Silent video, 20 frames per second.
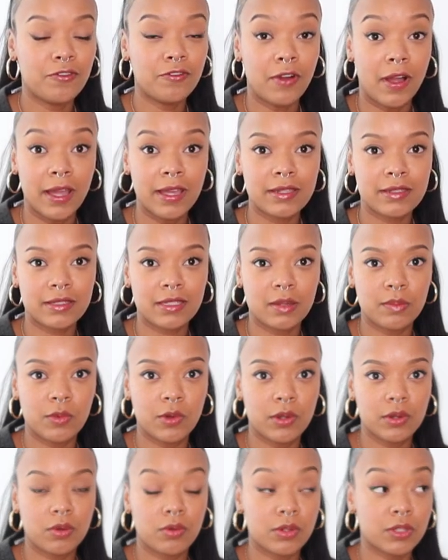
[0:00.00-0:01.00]
find
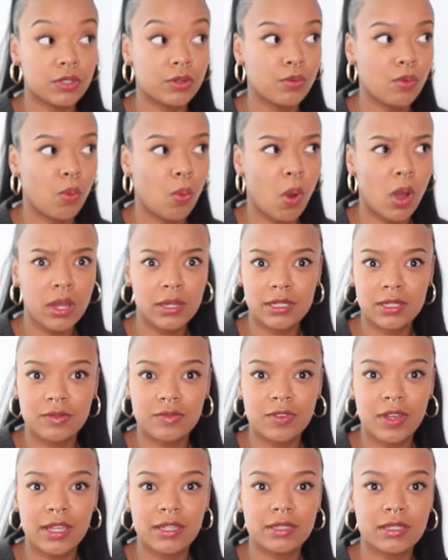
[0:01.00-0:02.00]
someone or to want to
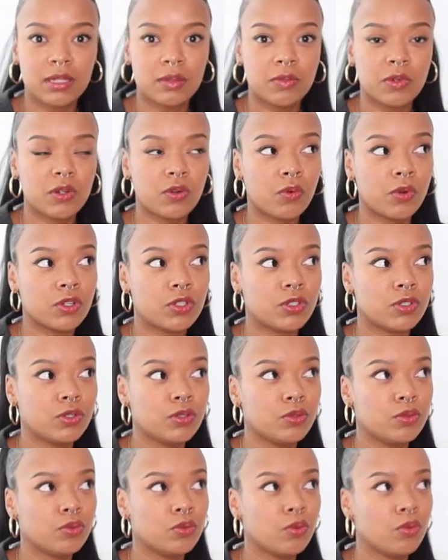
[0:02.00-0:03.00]
find someone or
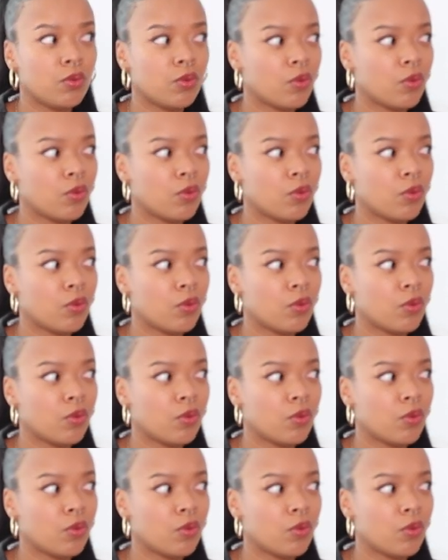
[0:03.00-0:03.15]
to